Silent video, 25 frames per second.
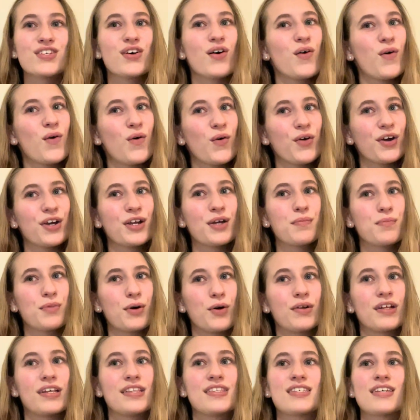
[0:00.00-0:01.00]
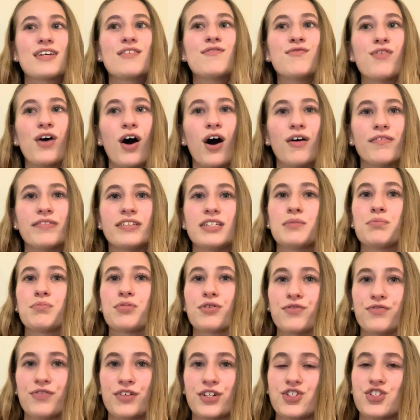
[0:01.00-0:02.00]
or components involved in
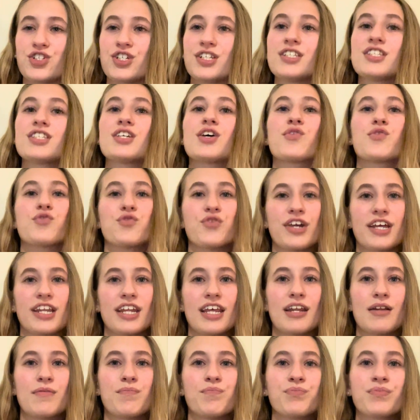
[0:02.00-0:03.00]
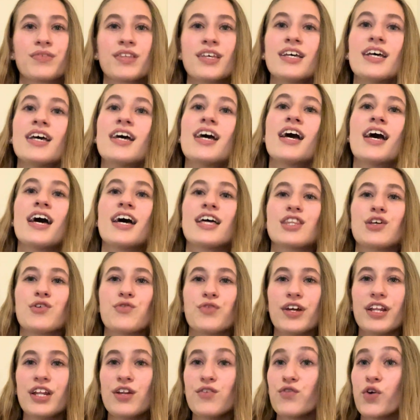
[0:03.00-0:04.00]
proficient reading. The
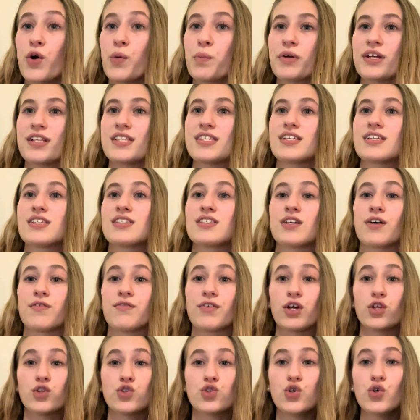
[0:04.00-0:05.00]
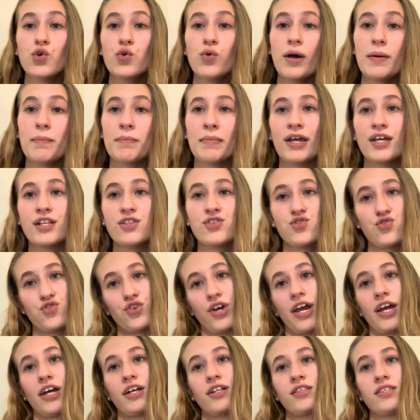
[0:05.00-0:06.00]
reading rope consists of two main
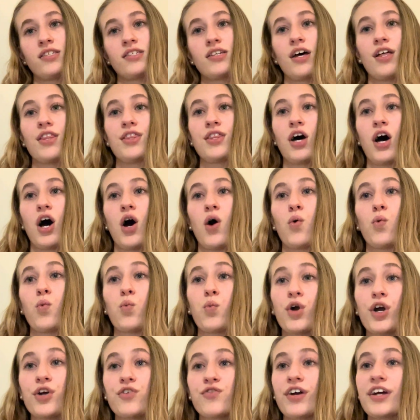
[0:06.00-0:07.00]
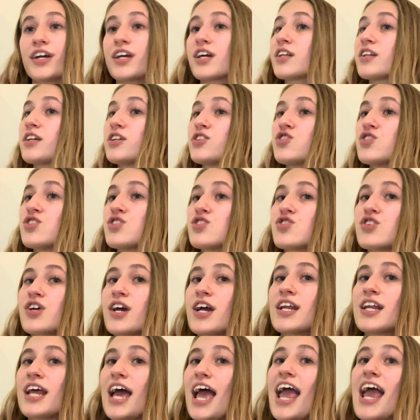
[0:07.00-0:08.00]
strands, the word recognition
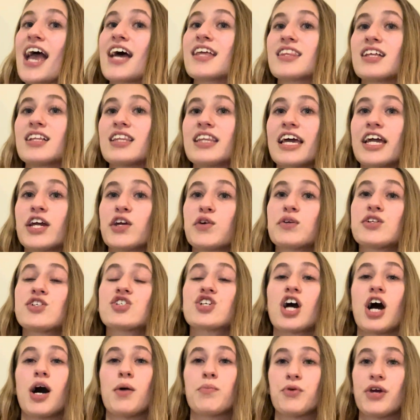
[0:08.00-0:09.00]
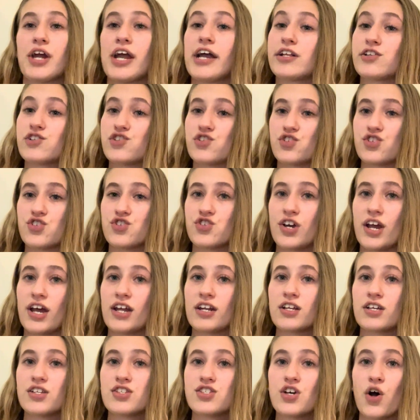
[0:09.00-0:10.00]
strand and the language comprehension
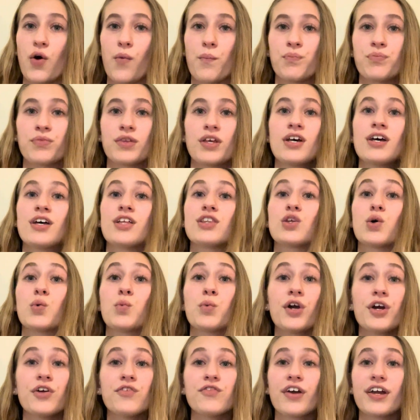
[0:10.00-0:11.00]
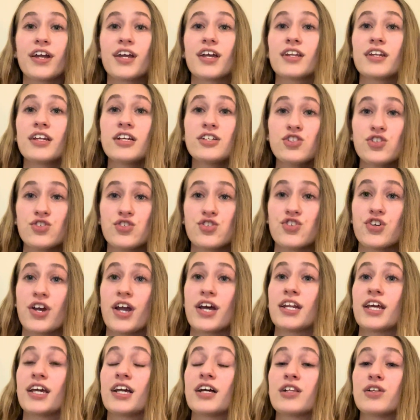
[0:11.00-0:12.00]
strand. So, the word recognition
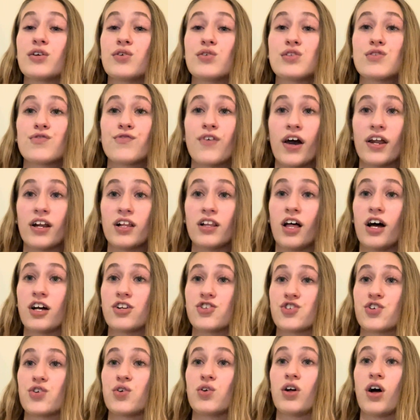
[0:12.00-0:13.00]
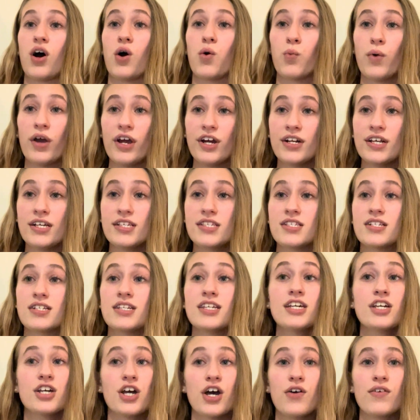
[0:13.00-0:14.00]
strand includes phonological awareness,
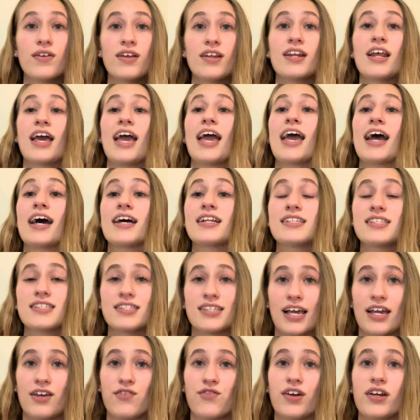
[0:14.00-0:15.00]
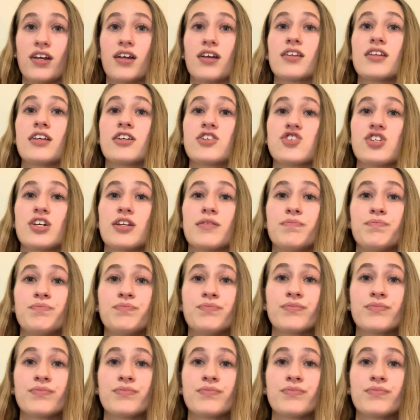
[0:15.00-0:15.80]
decoding, and sight recognition,